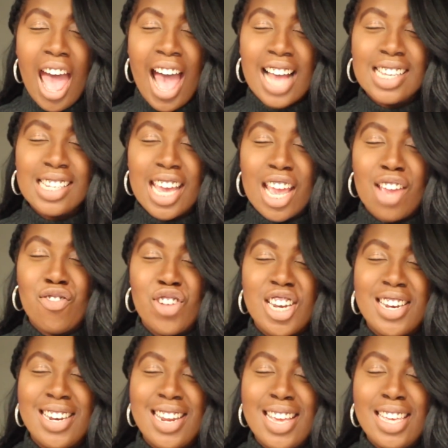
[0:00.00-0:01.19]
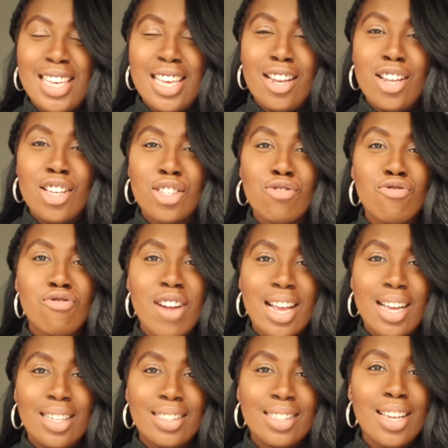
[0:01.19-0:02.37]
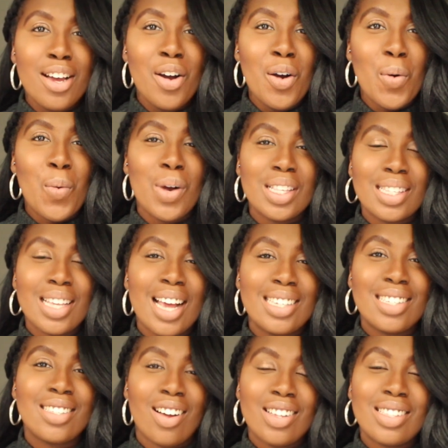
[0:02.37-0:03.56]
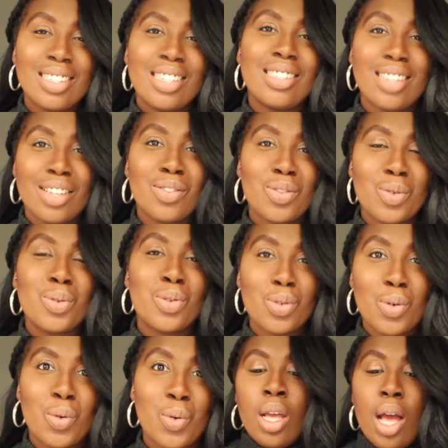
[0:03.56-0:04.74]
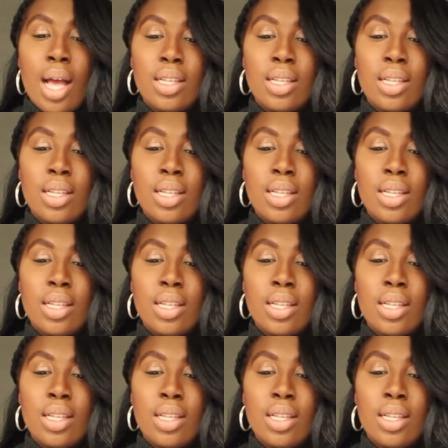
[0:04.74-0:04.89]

at a ridiculous rate once I started dental school.